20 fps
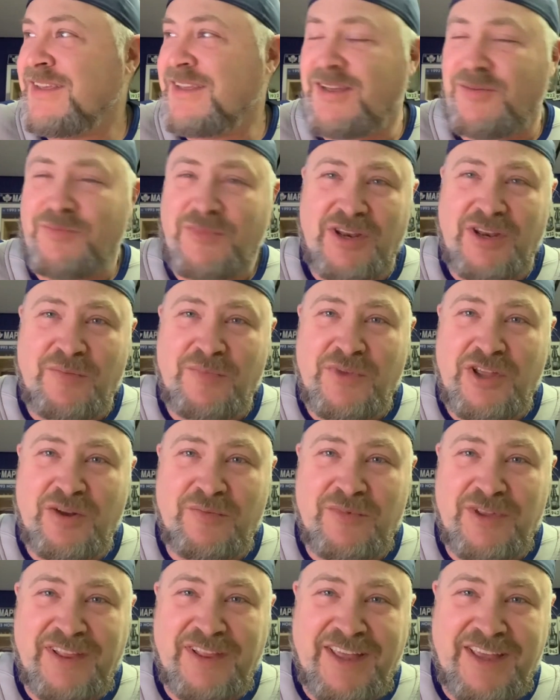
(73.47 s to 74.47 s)
I mean, he beat
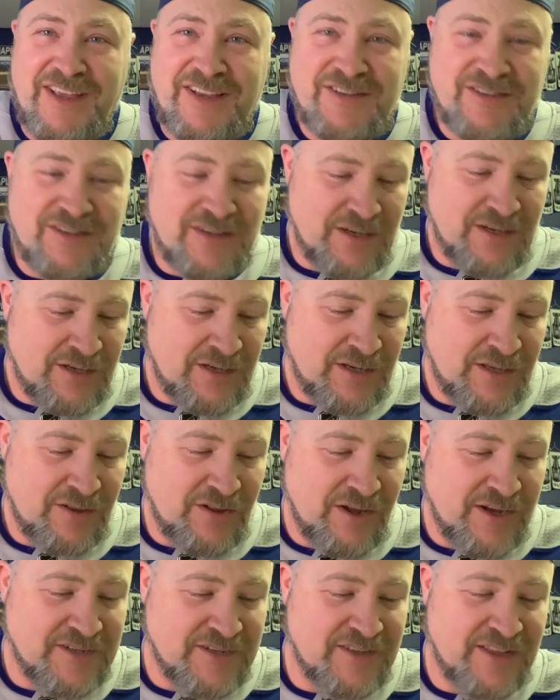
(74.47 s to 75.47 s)
him in legs. He
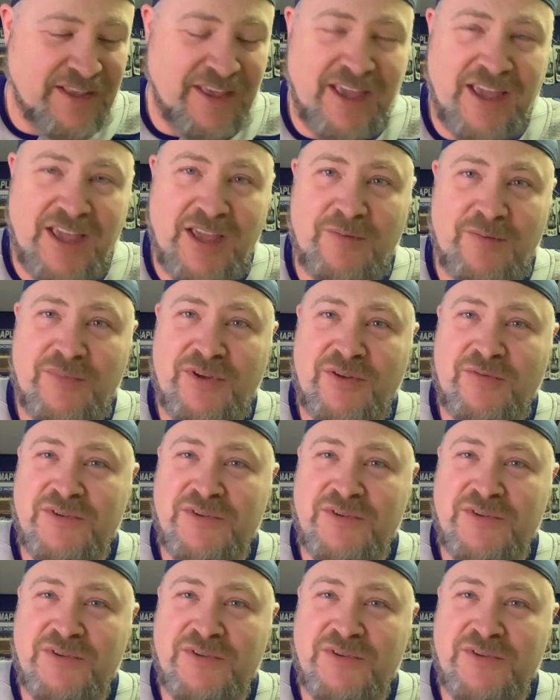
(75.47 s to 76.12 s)
lost the game.